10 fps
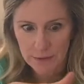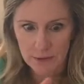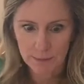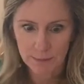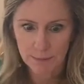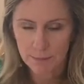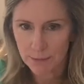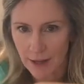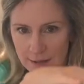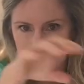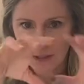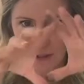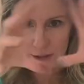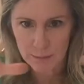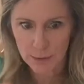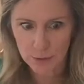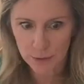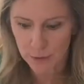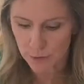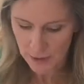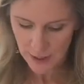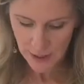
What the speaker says: the plastic on a balloon.